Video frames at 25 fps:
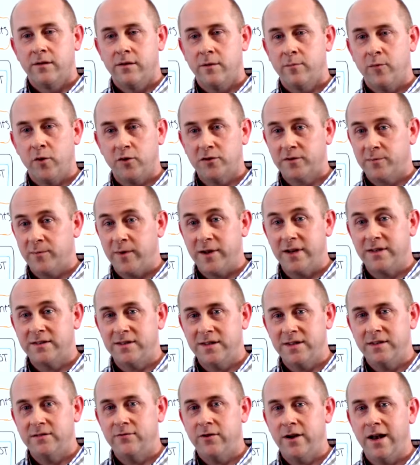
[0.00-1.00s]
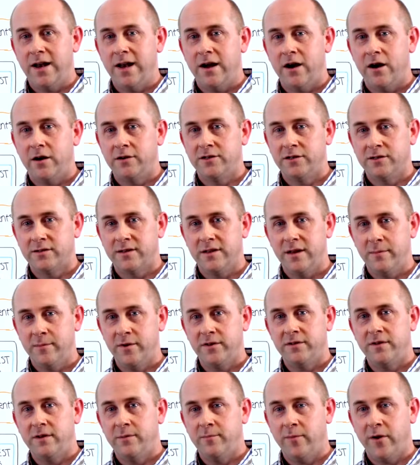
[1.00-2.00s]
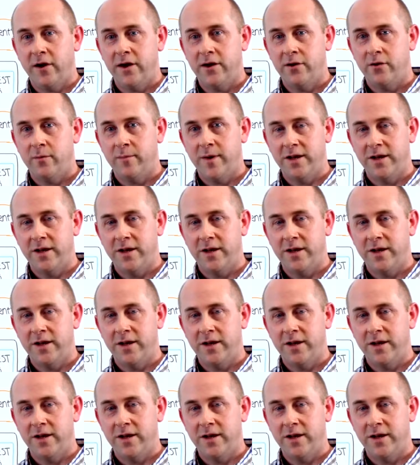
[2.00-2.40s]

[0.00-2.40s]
The possibilities really are just limited by your